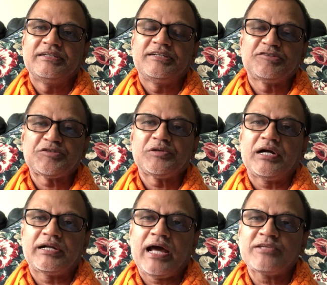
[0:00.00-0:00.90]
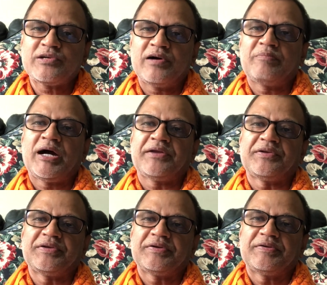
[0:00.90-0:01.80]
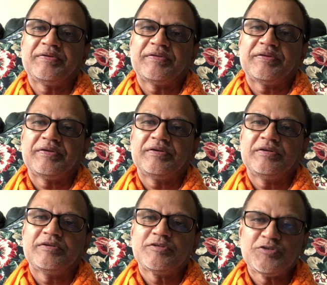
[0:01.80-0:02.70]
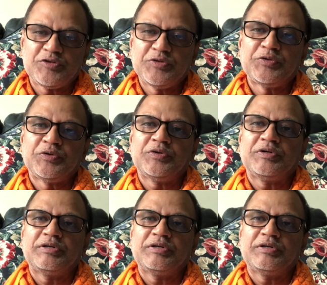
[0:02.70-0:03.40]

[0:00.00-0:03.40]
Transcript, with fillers: is to attach our mind to